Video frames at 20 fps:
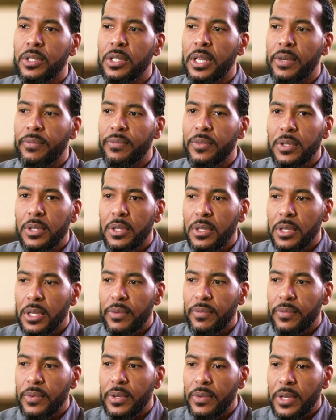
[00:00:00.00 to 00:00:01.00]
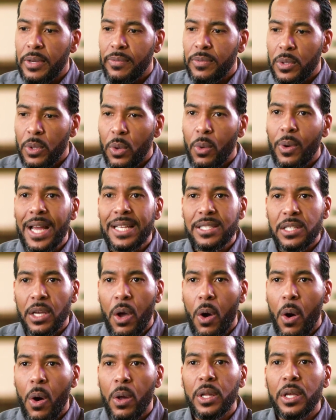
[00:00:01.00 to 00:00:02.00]
if the Lord has a
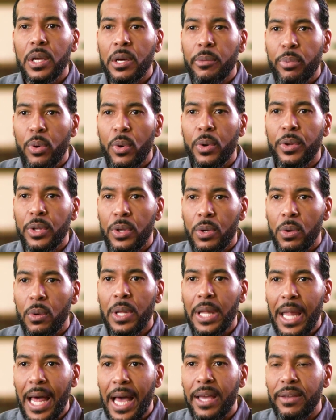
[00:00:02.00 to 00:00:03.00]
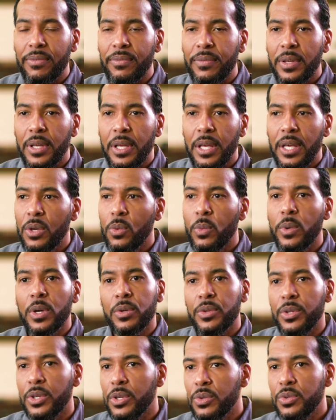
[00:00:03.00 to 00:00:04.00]
calling upon your life, he
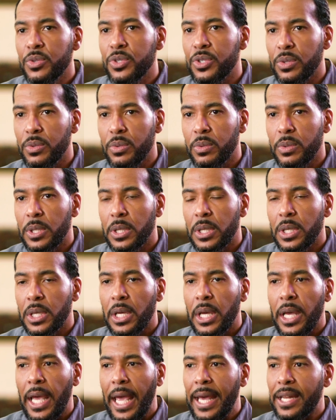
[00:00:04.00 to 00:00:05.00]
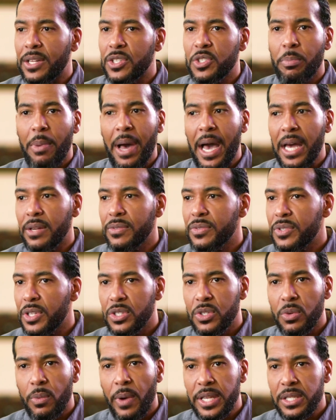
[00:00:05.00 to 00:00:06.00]
will use you in spite of
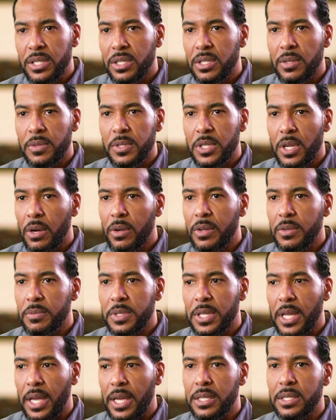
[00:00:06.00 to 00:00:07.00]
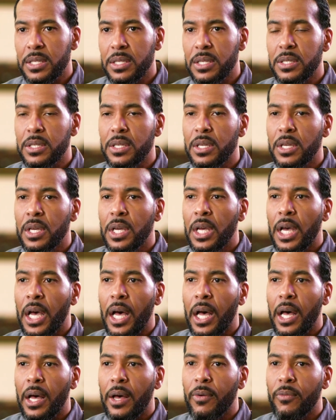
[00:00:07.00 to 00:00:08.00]
situations and circumstances
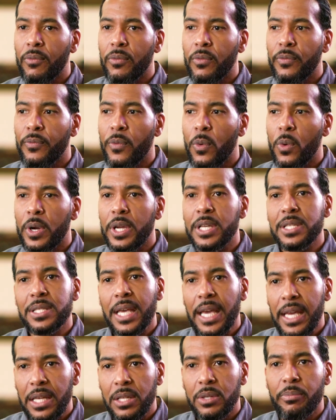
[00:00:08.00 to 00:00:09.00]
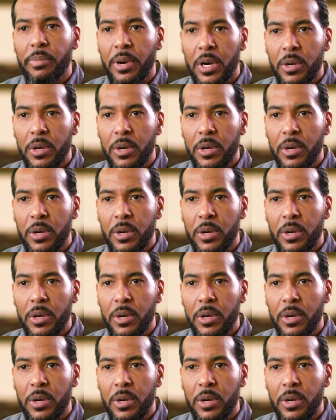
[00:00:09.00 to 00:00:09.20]
for his kingdom